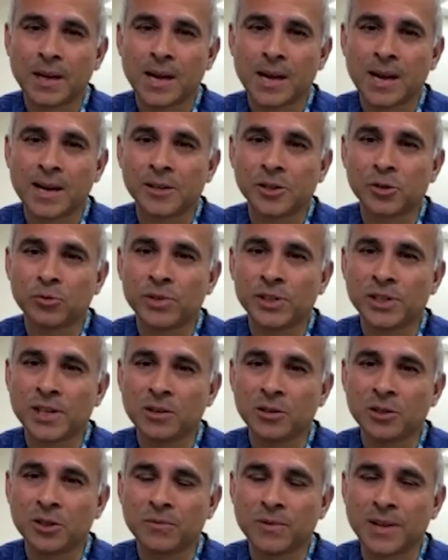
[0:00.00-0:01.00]
And as a
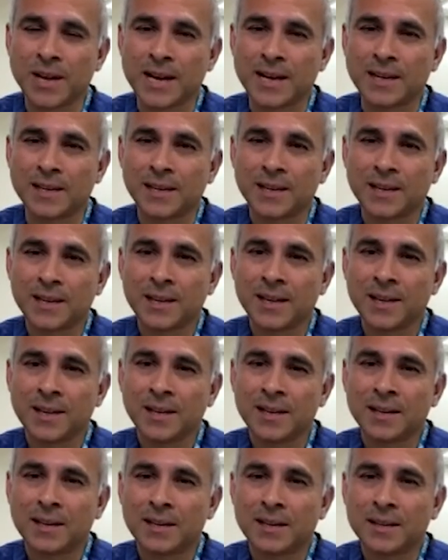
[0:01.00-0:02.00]
result of that,
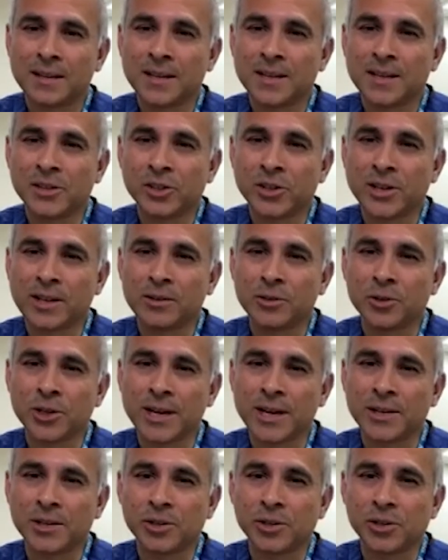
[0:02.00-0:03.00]
these cell
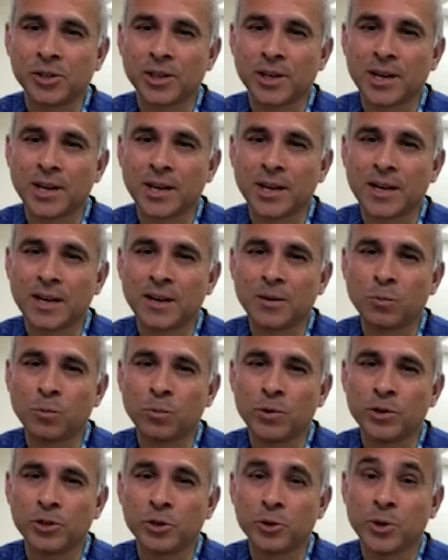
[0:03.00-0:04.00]
changes occur,
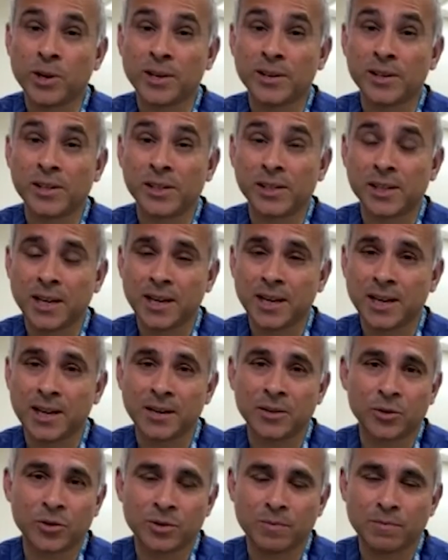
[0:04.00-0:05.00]
which you can see
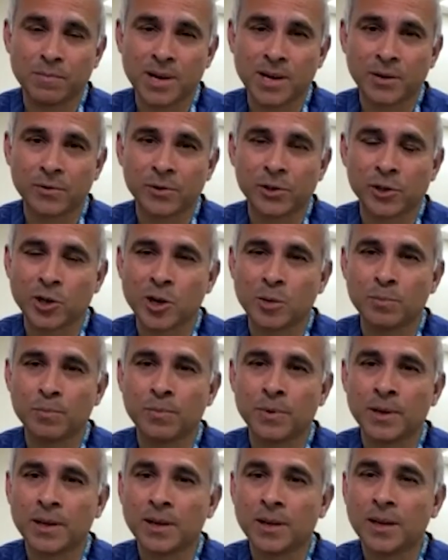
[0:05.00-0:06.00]
under a microscope
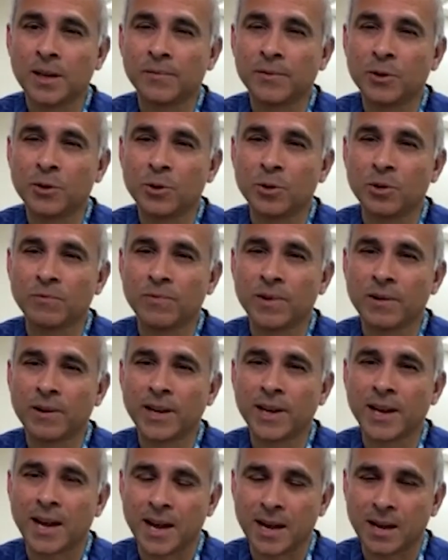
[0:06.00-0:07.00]
if you look very
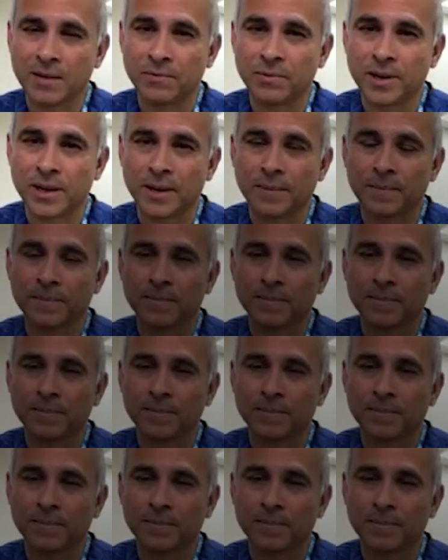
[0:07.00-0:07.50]
carefully.